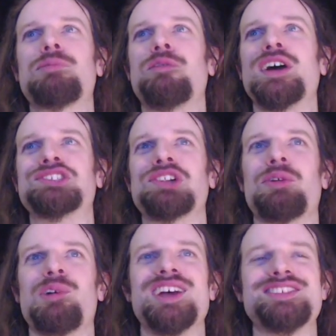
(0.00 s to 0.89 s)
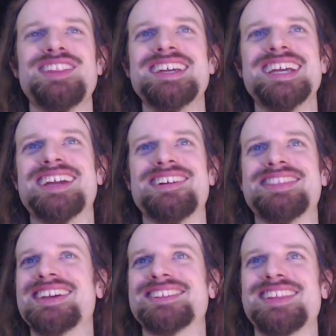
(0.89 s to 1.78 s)
professional wrestling or
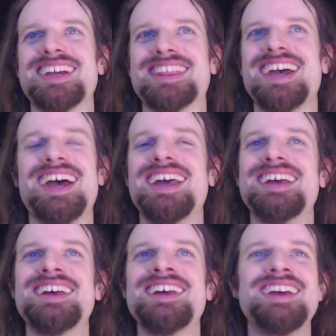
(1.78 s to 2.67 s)
things like that.